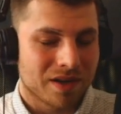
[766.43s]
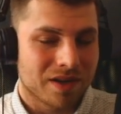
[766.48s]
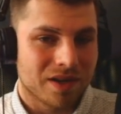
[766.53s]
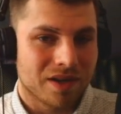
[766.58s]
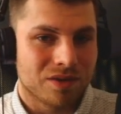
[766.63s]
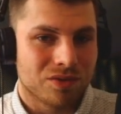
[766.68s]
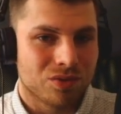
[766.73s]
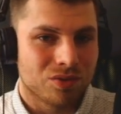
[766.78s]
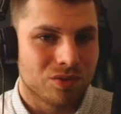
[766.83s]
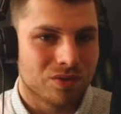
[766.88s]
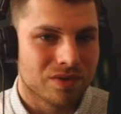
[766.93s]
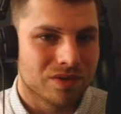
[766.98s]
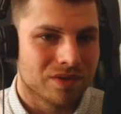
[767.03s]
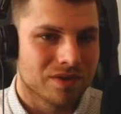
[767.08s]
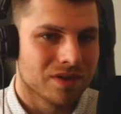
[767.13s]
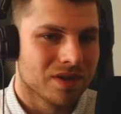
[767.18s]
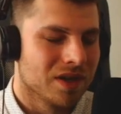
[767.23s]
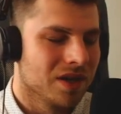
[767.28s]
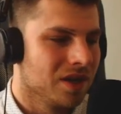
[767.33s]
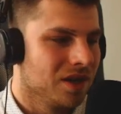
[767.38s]
into the
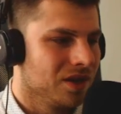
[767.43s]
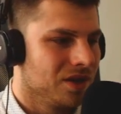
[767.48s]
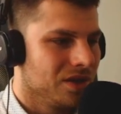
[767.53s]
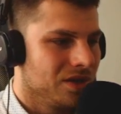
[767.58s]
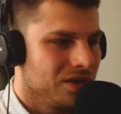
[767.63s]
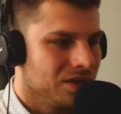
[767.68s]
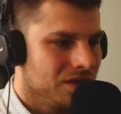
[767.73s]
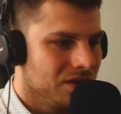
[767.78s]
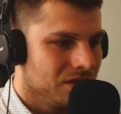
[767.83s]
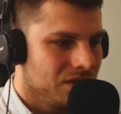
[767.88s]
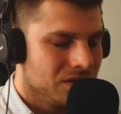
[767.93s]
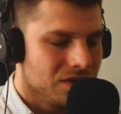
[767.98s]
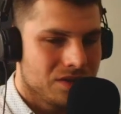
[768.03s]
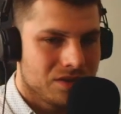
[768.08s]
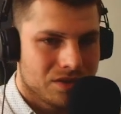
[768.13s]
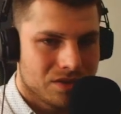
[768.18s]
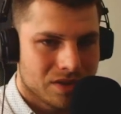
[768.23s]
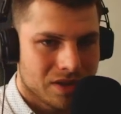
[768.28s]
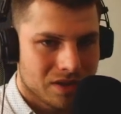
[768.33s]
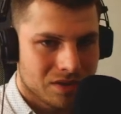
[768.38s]

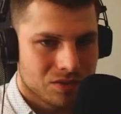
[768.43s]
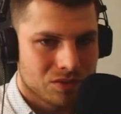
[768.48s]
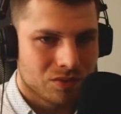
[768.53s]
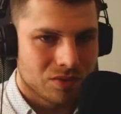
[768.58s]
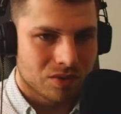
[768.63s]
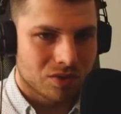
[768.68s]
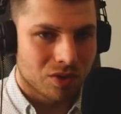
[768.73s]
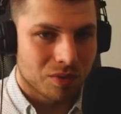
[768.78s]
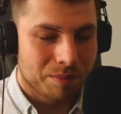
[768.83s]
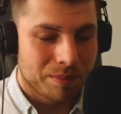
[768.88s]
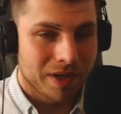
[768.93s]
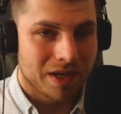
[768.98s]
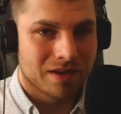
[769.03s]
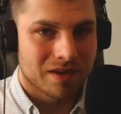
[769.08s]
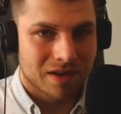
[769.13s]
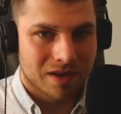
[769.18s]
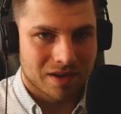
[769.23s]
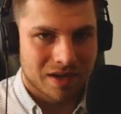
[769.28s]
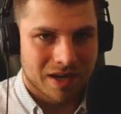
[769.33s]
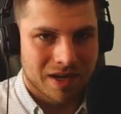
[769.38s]
into copied
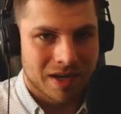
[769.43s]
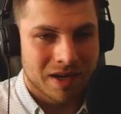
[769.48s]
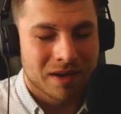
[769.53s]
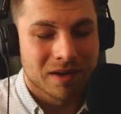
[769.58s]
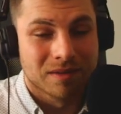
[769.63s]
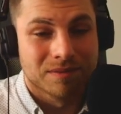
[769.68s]
array,